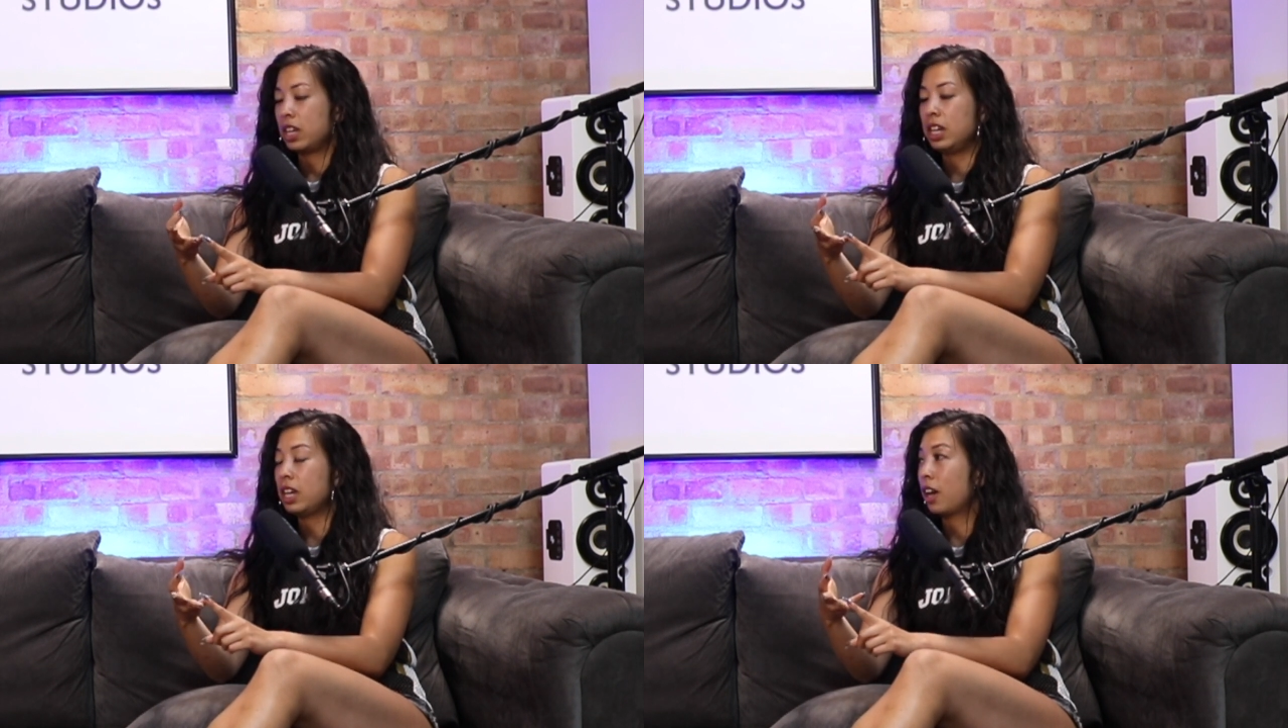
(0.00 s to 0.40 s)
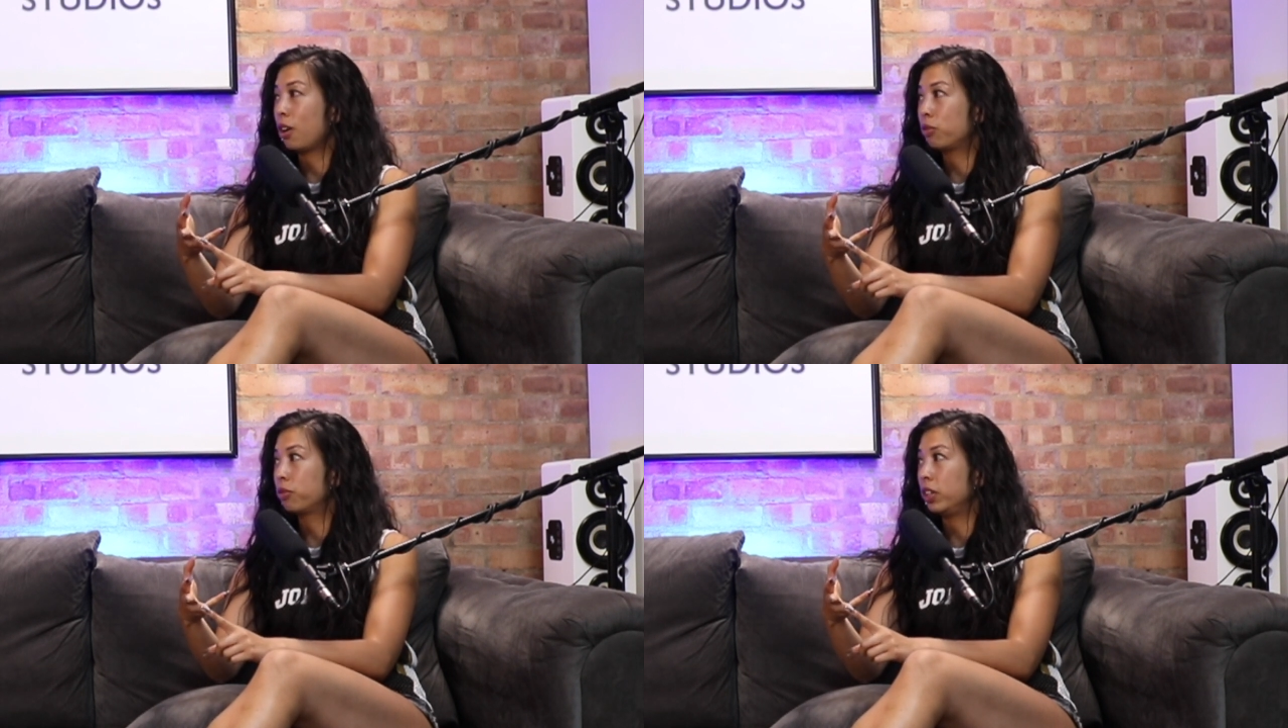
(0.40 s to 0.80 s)
eat
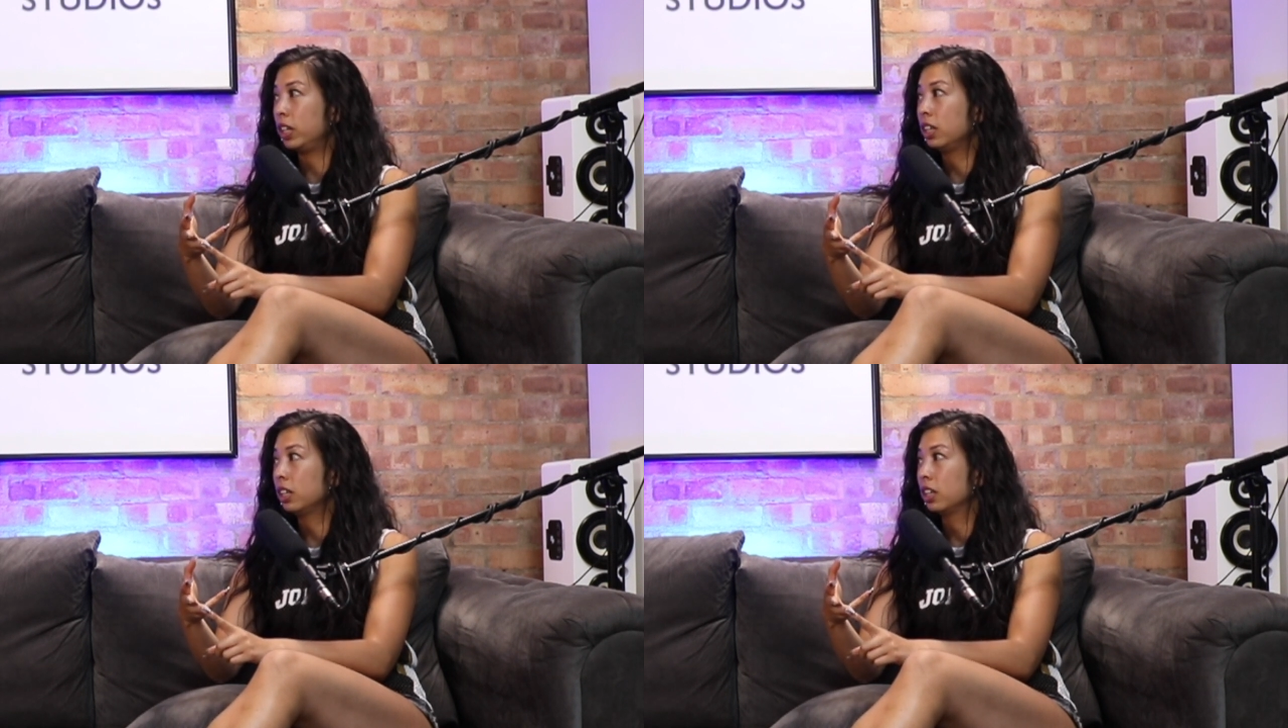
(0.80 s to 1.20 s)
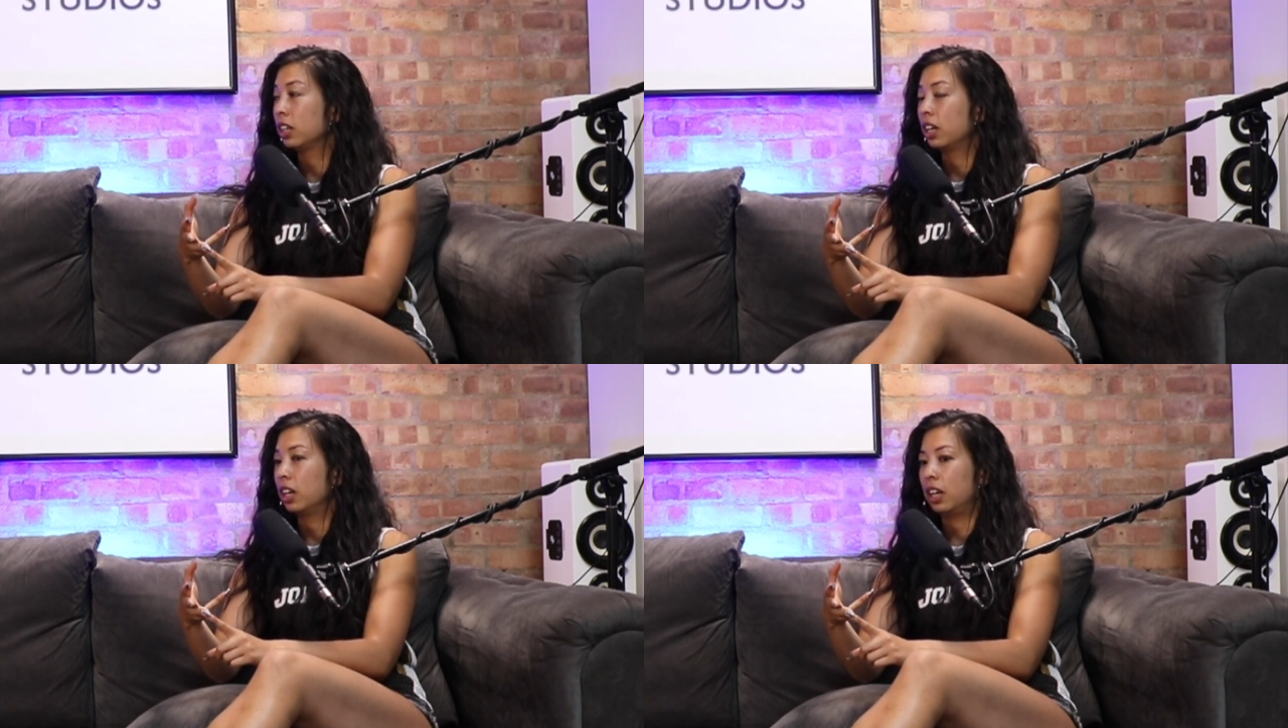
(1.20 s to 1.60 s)
healthy,
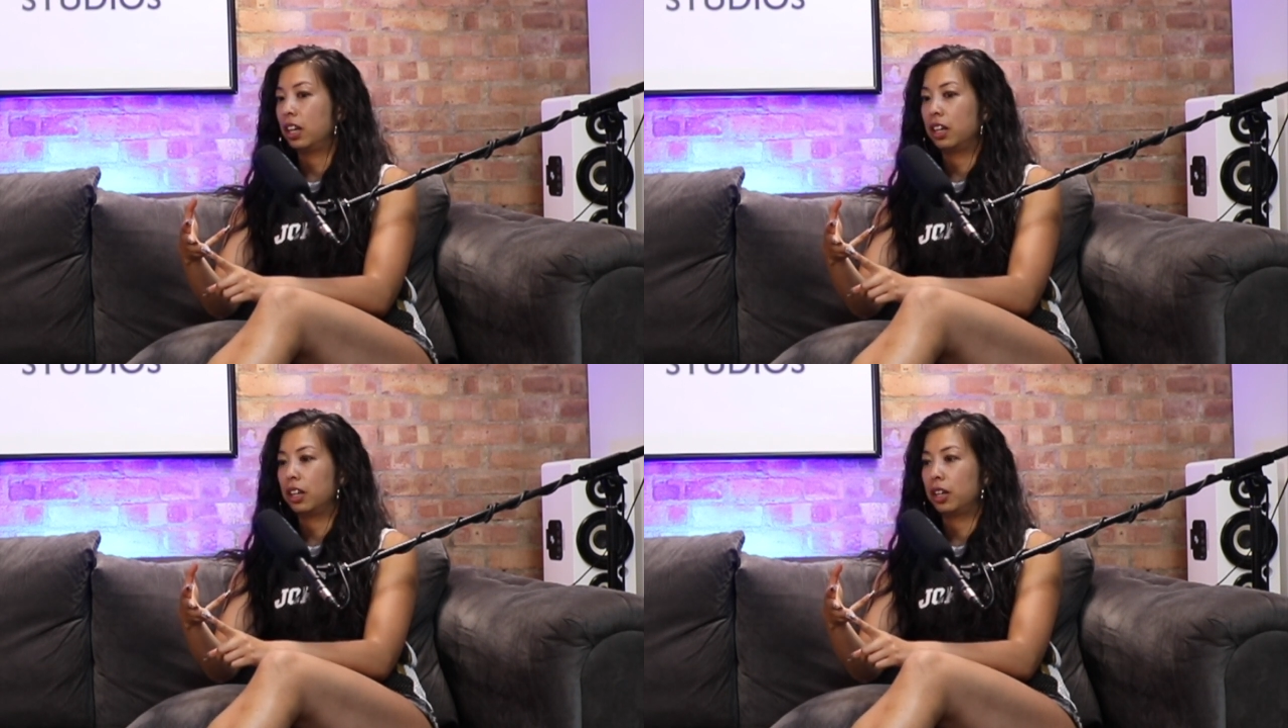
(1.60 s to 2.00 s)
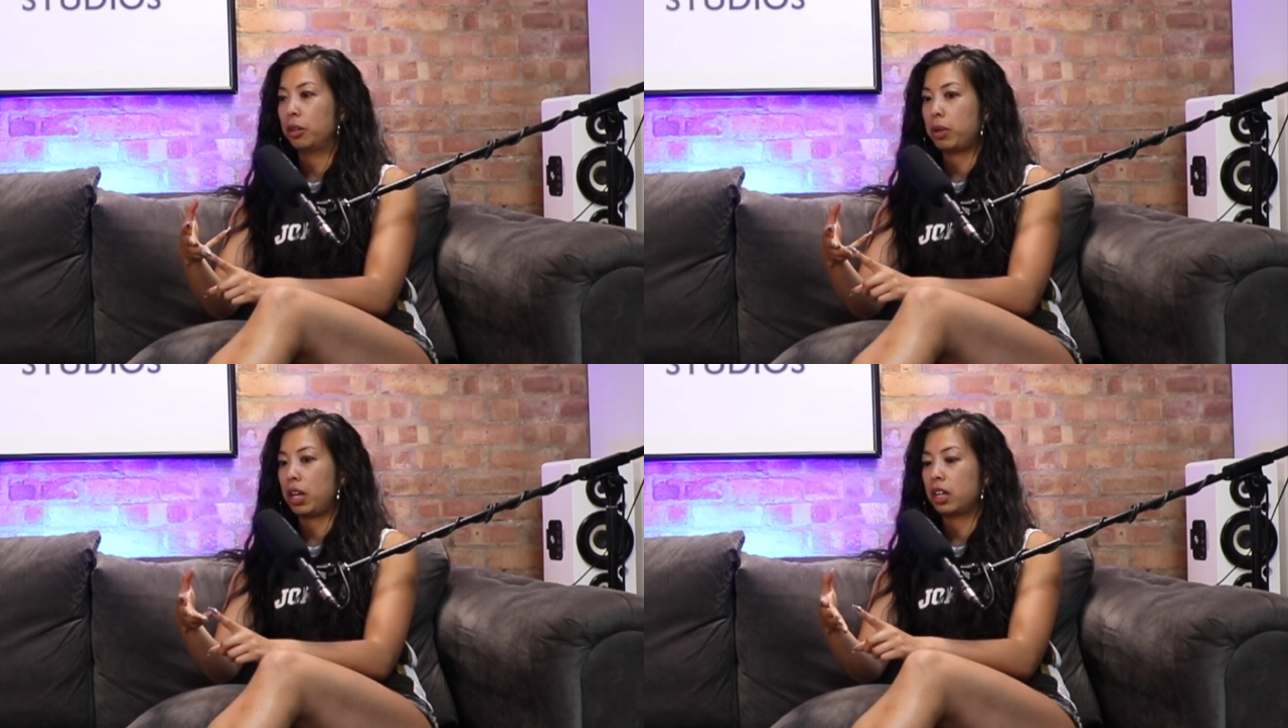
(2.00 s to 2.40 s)

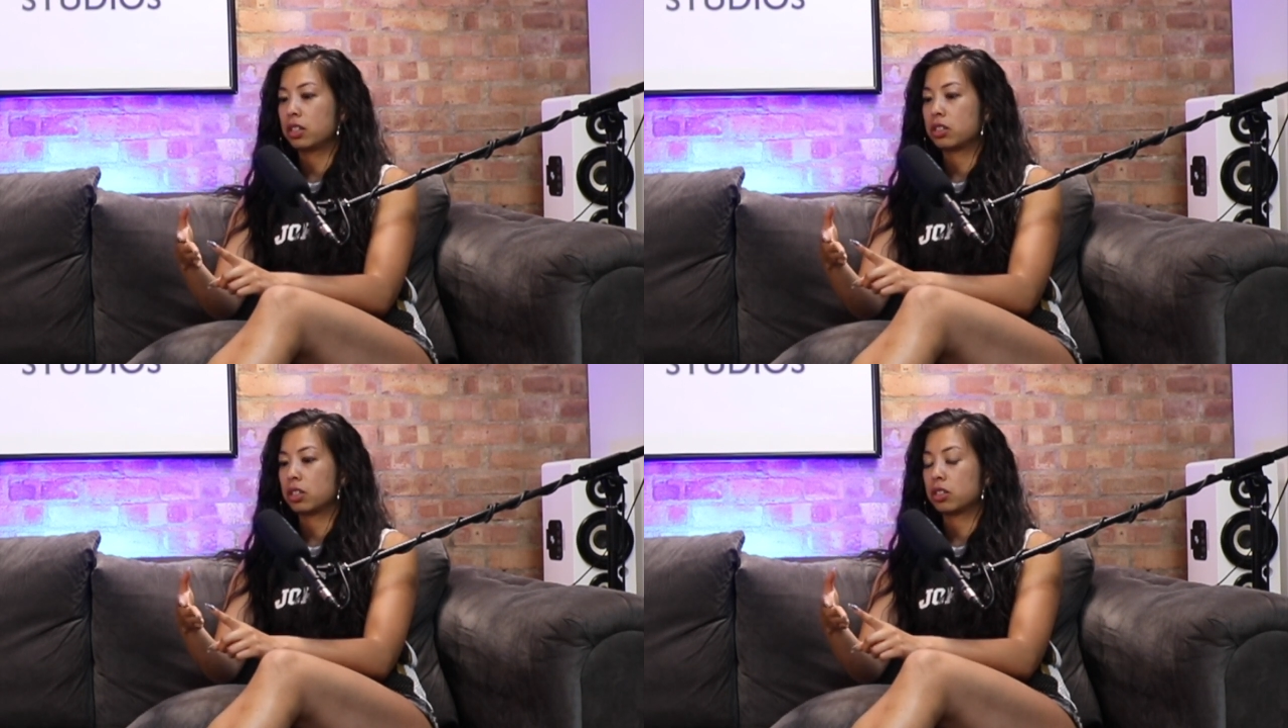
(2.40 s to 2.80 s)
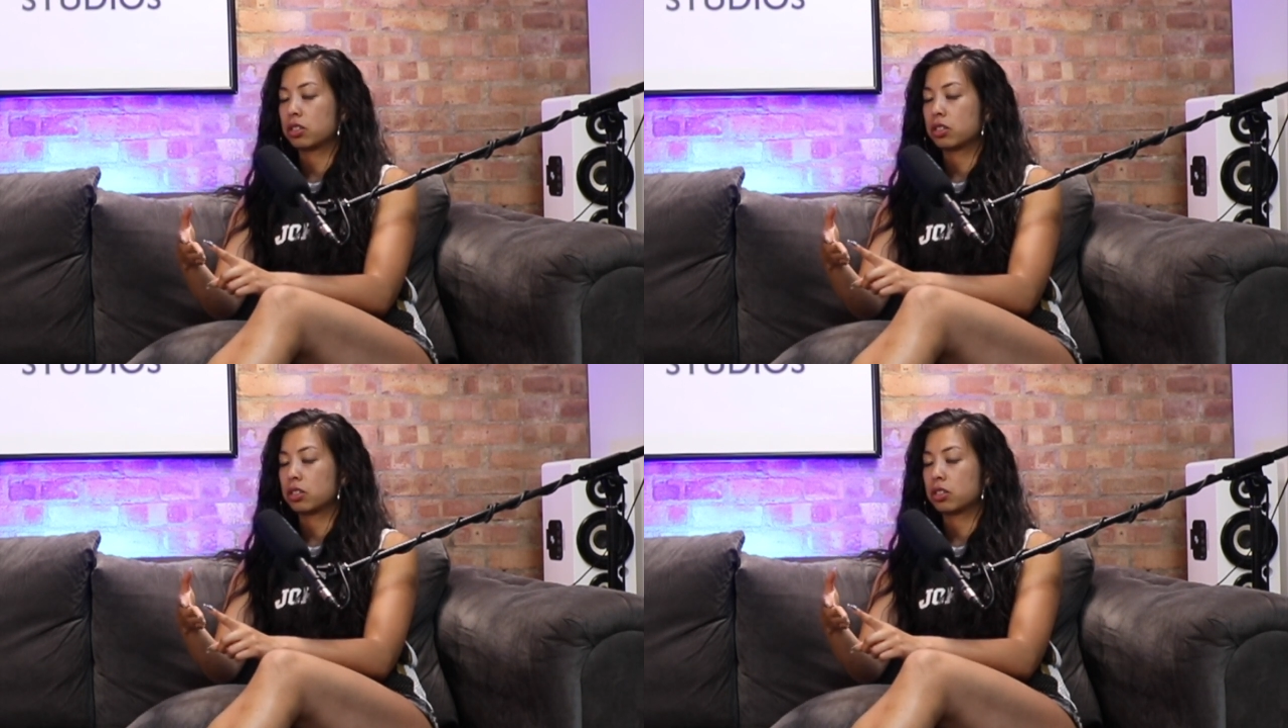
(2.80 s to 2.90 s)
and